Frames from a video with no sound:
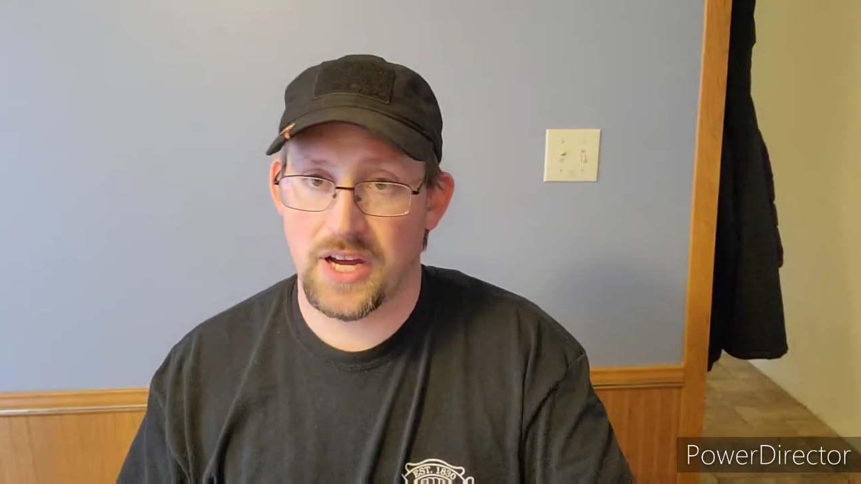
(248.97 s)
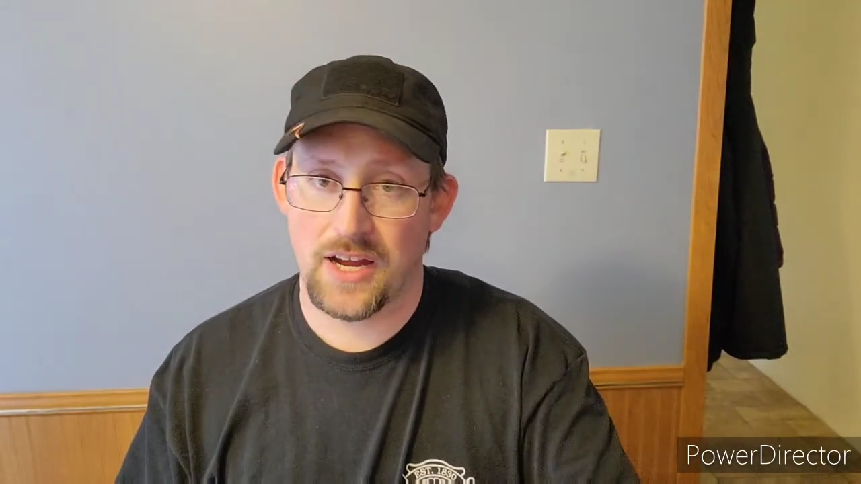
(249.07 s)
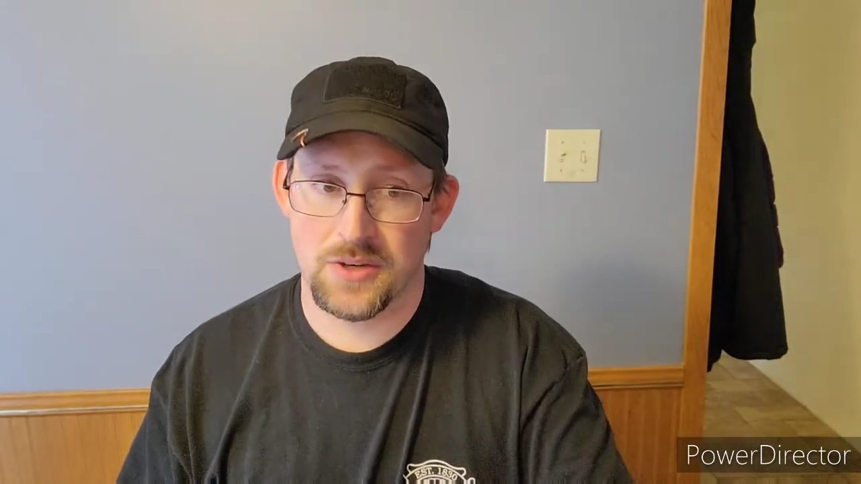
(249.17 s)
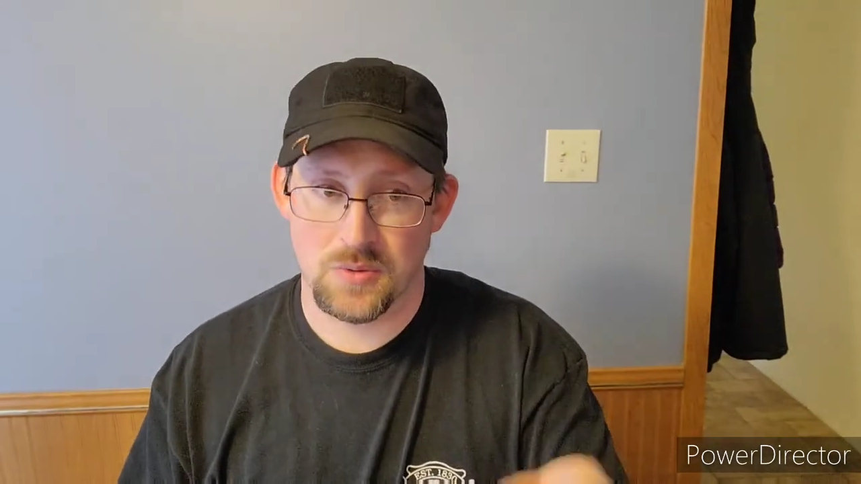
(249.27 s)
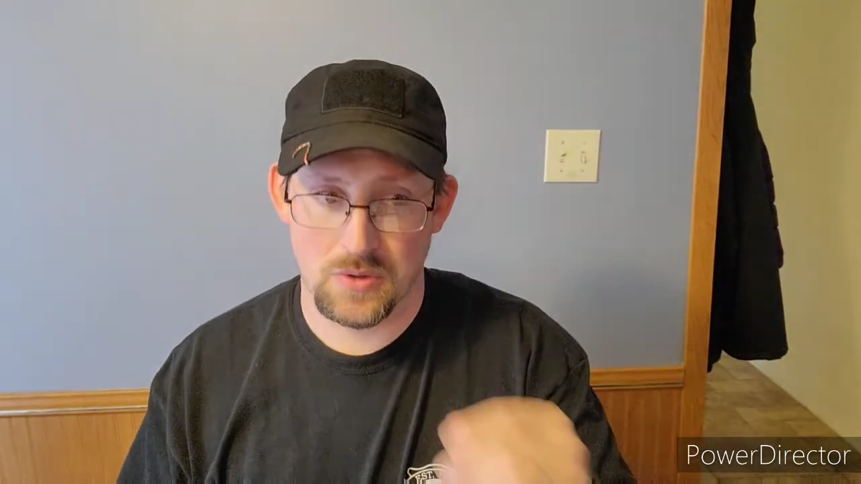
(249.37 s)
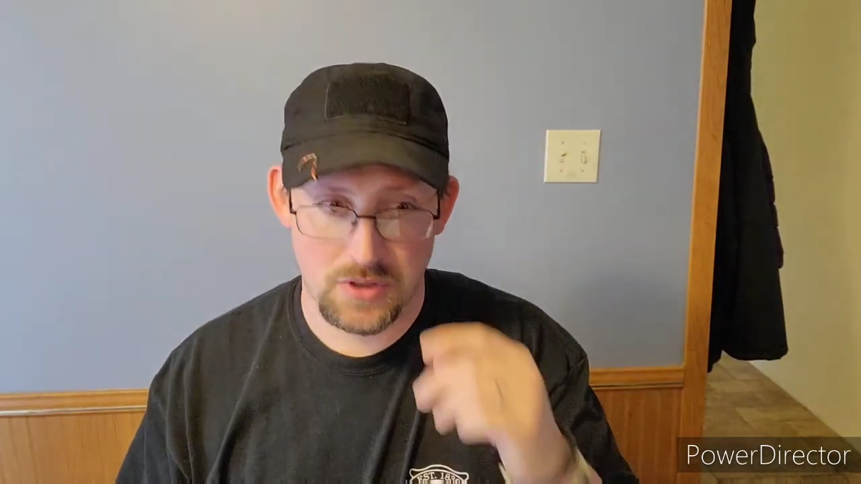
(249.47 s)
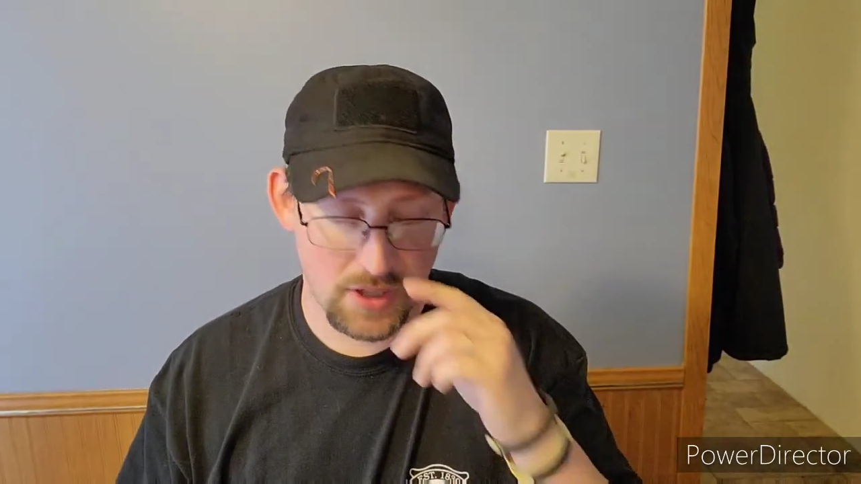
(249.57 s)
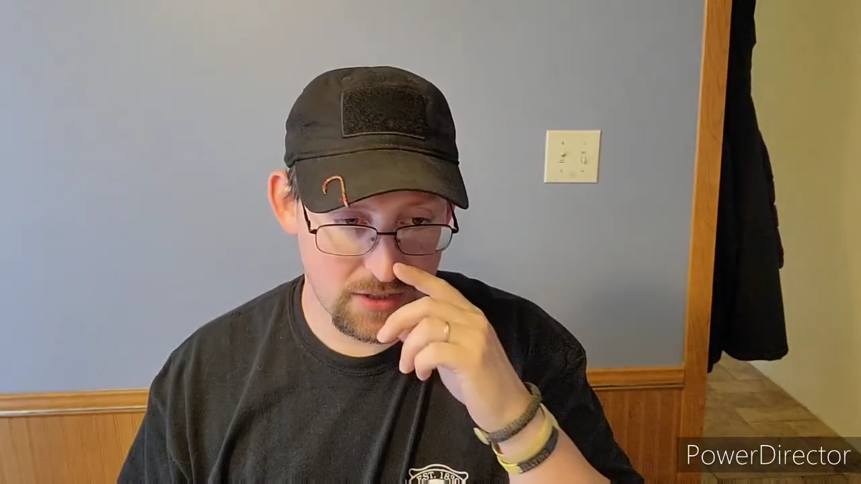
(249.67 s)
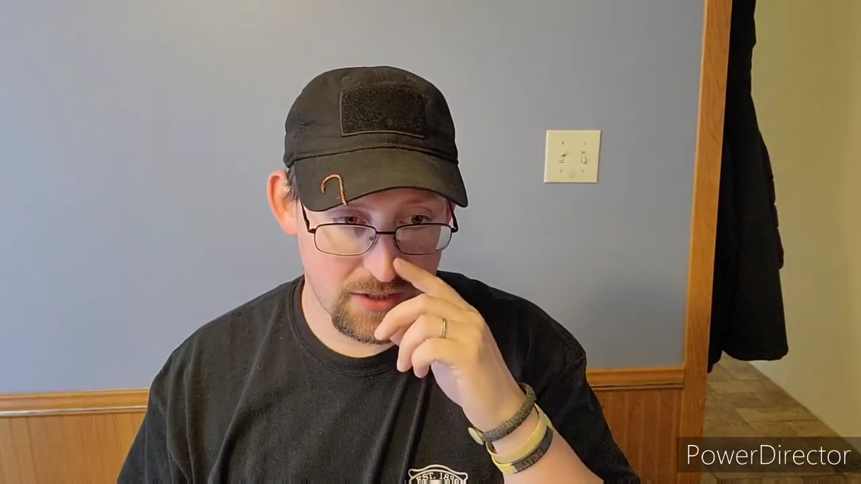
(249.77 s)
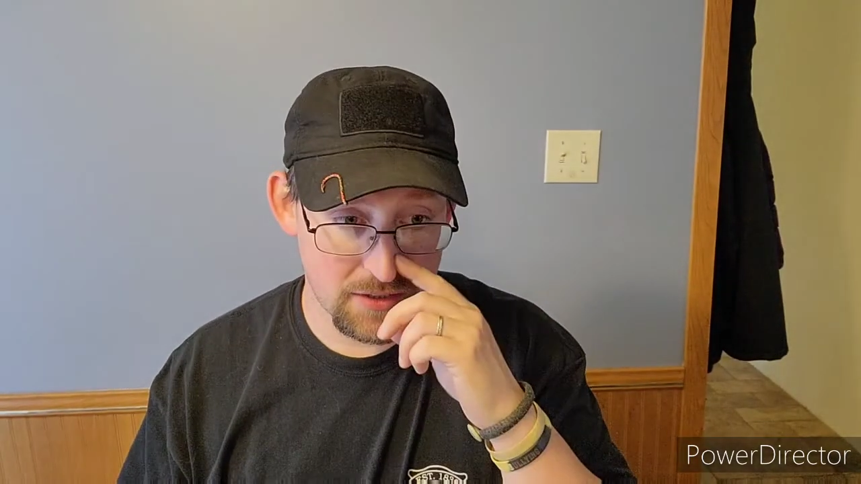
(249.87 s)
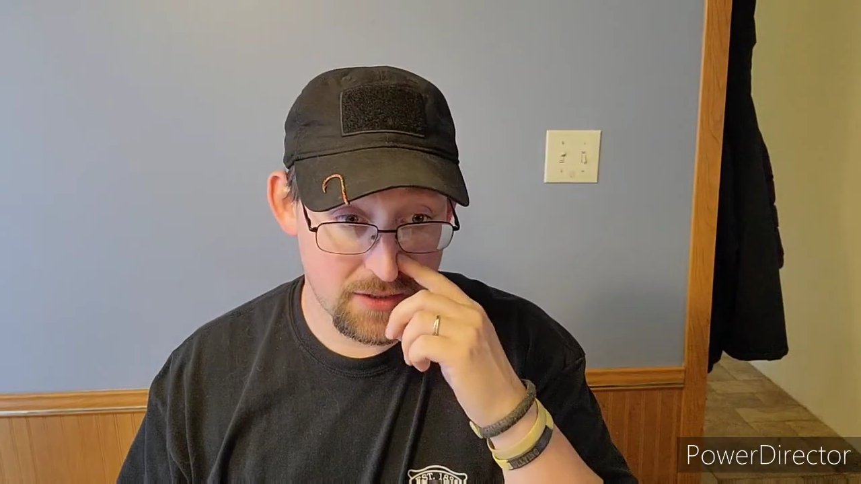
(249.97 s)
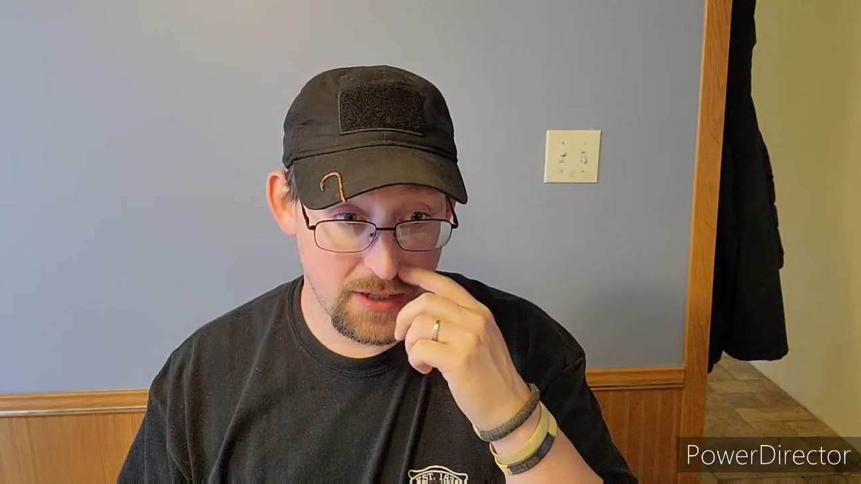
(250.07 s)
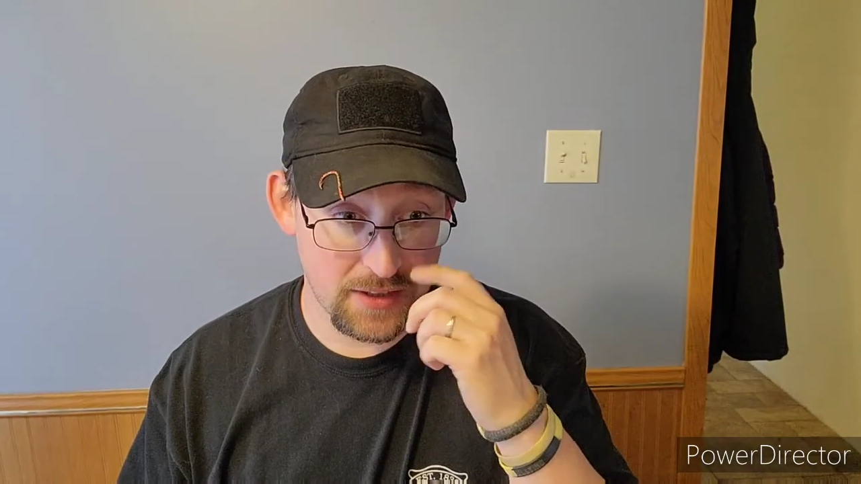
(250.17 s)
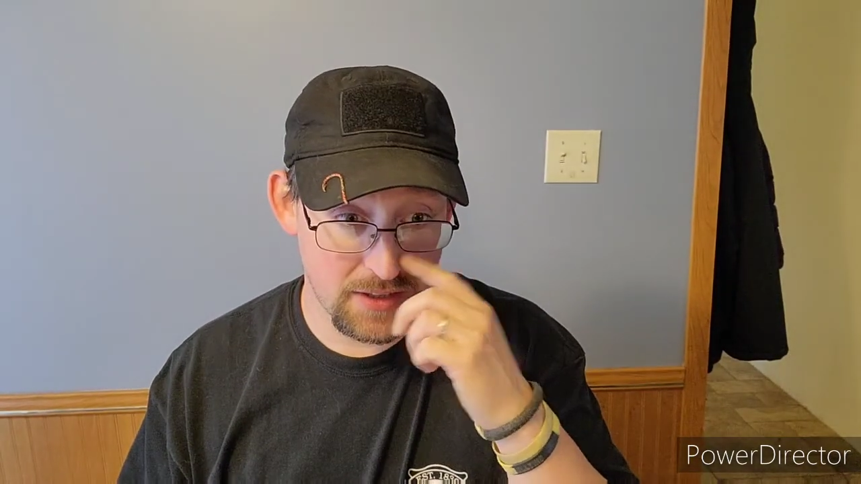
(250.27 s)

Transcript: patchwork on the inside.